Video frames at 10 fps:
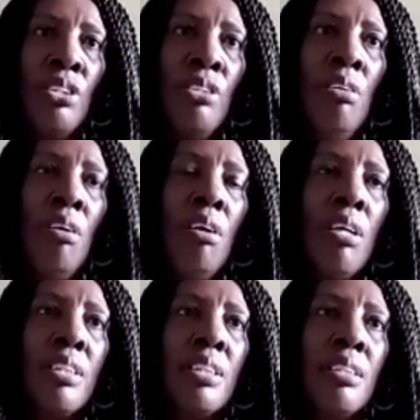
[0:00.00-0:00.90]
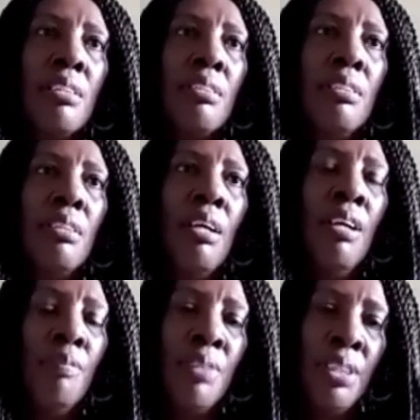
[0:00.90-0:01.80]
not
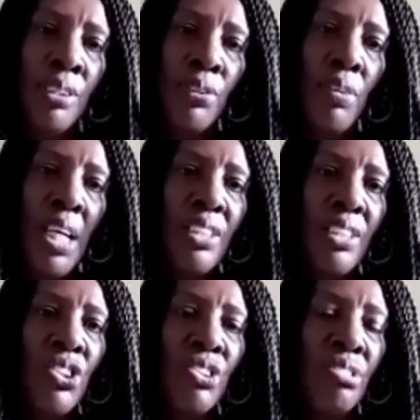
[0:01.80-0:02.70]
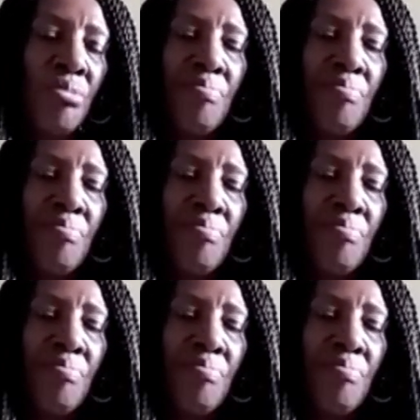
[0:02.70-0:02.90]
up to scratch,